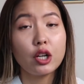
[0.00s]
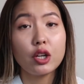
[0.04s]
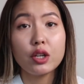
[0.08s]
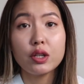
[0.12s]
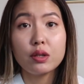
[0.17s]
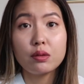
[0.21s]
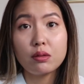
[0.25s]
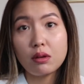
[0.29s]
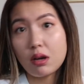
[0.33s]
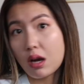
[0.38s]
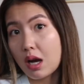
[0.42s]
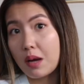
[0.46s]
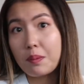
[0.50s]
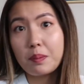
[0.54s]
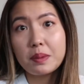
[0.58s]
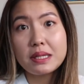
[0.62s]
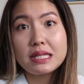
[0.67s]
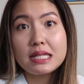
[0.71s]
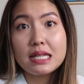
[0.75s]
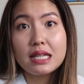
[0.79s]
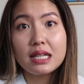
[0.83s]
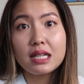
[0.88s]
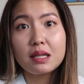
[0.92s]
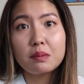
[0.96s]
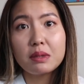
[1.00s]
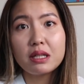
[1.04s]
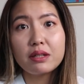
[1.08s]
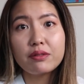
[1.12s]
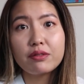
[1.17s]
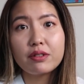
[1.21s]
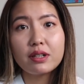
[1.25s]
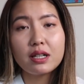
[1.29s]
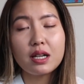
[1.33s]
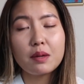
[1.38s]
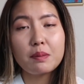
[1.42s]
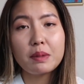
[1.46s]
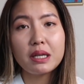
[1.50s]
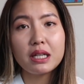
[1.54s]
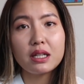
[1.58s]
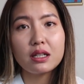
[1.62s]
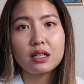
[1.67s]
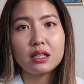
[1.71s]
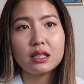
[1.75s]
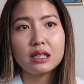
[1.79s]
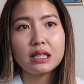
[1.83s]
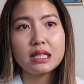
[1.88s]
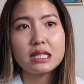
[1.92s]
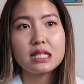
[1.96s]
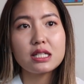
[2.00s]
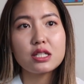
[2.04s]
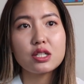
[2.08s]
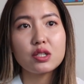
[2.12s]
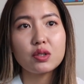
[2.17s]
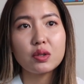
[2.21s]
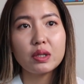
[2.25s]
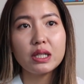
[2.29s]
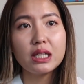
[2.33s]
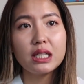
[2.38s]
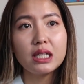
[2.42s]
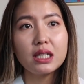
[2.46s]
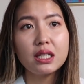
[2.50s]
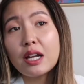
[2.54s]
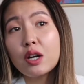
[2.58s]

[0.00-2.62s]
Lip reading: Are you compensating me for coming in early to do it?